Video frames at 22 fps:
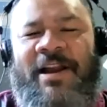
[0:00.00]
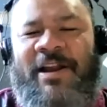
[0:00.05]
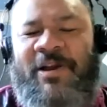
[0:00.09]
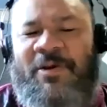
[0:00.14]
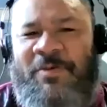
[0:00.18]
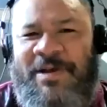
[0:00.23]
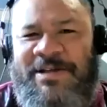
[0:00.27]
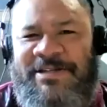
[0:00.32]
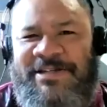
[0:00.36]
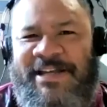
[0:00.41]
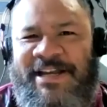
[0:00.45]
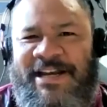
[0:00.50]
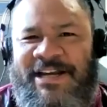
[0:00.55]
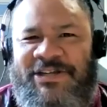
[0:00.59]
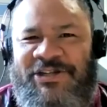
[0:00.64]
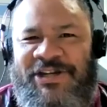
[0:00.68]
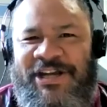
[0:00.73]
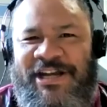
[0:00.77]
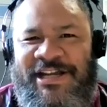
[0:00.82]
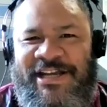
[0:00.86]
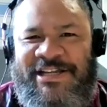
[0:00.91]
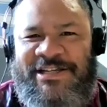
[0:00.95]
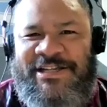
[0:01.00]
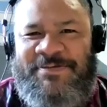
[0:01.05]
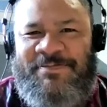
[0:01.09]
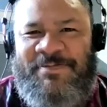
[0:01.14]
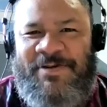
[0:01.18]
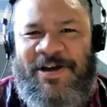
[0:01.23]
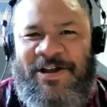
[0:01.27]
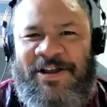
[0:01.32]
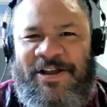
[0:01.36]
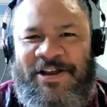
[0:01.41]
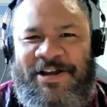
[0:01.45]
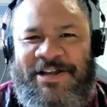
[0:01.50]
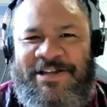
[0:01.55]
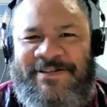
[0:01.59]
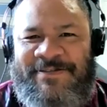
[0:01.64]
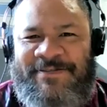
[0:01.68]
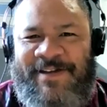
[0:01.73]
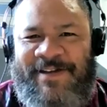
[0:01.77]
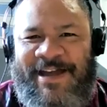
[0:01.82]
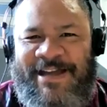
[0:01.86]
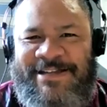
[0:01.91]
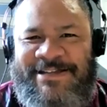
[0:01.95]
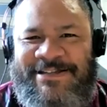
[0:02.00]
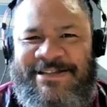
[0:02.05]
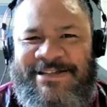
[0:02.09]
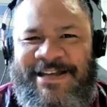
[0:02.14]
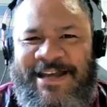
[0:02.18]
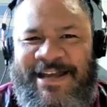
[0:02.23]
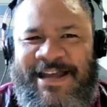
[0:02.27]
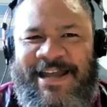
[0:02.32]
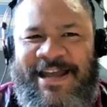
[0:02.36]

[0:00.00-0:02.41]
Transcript: He always had a cheeky smile on his face.